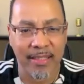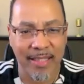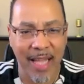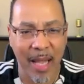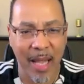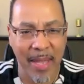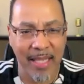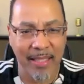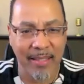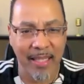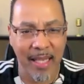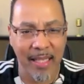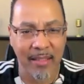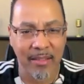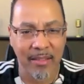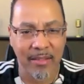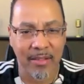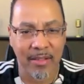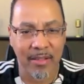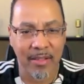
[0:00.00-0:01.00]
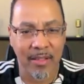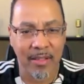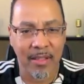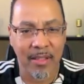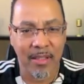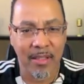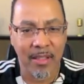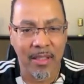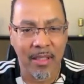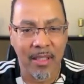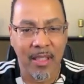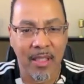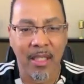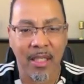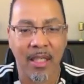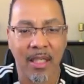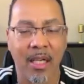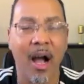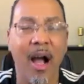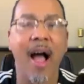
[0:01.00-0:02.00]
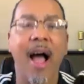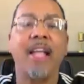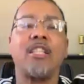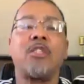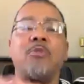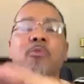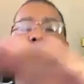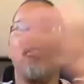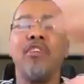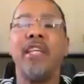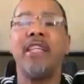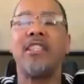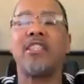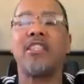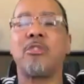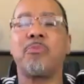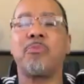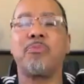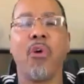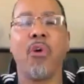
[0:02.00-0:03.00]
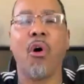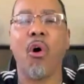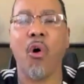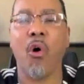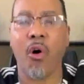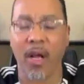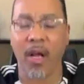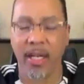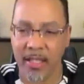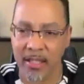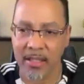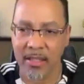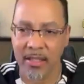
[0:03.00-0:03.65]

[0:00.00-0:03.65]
Does that make sense? God's reach is broad.